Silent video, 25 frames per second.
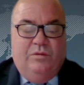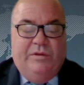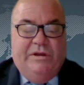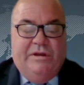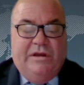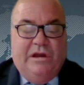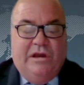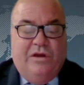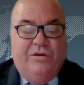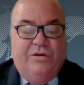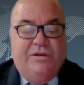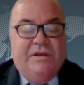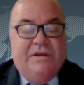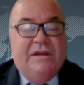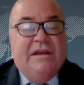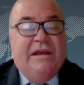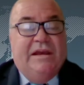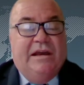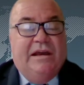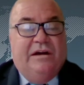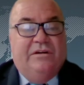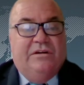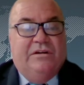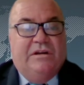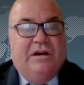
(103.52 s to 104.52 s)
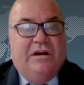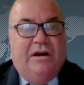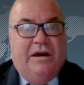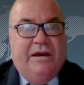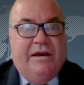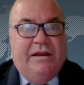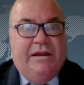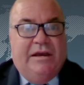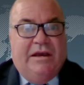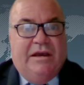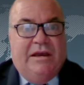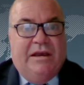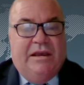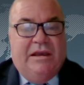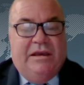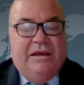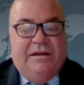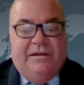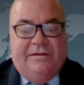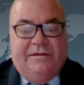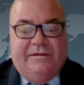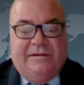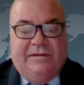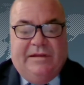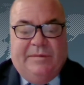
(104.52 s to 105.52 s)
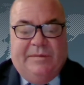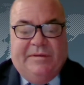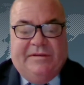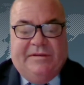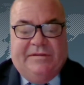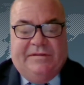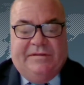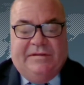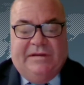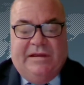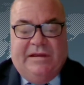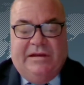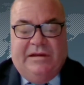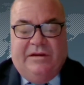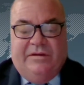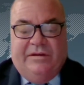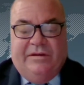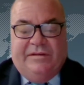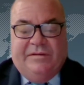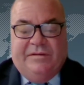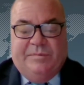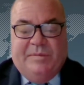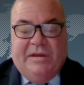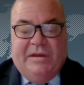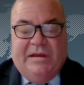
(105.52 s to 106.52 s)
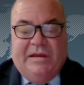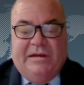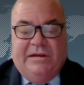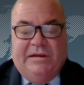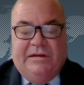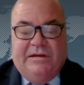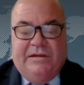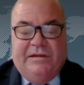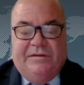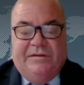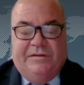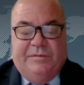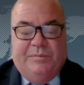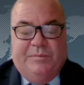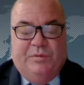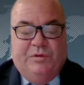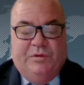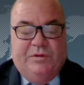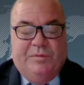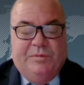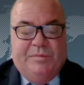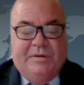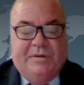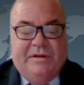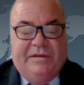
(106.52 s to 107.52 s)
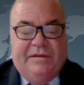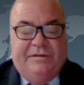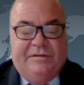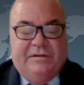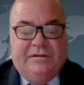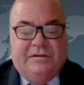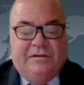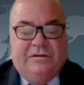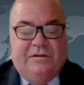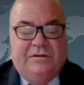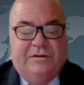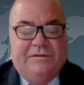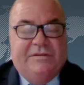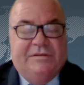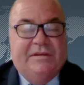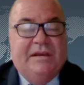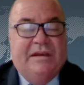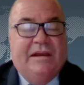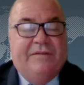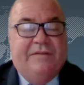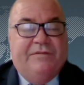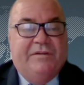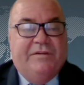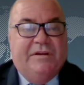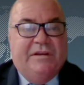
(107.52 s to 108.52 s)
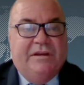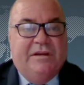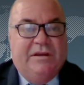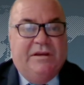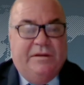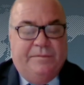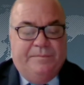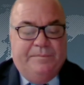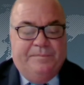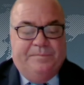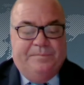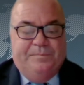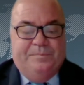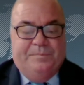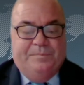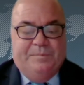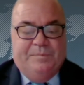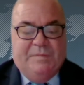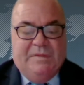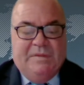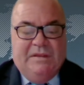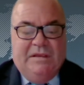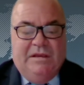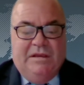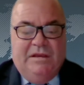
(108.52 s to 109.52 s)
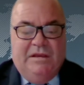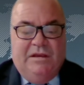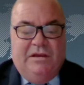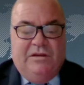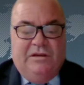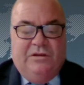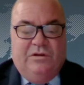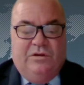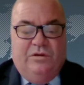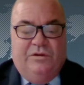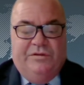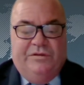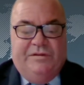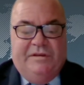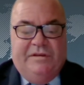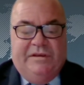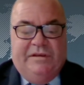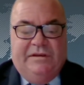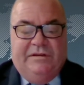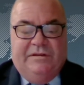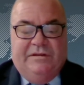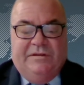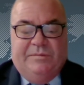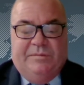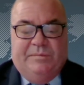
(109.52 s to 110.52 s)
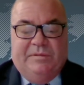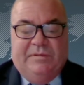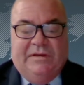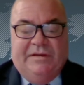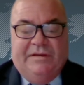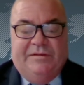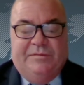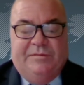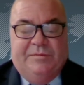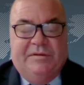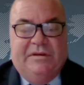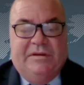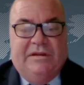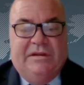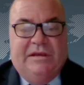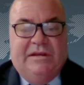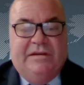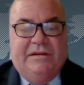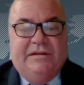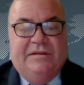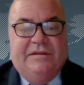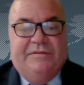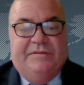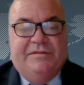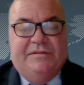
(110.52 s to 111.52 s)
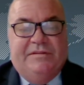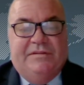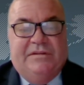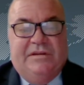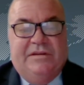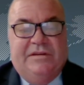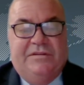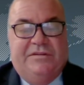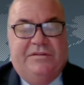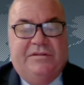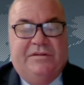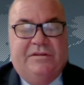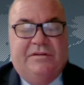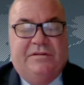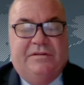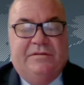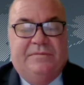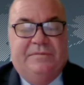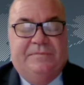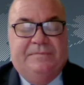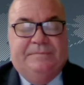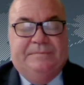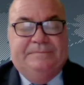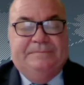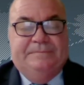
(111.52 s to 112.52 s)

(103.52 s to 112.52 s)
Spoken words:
We know that Al-Qaeda and Islamic State are expanding their supporter base across Africa, causing displacement and devastation.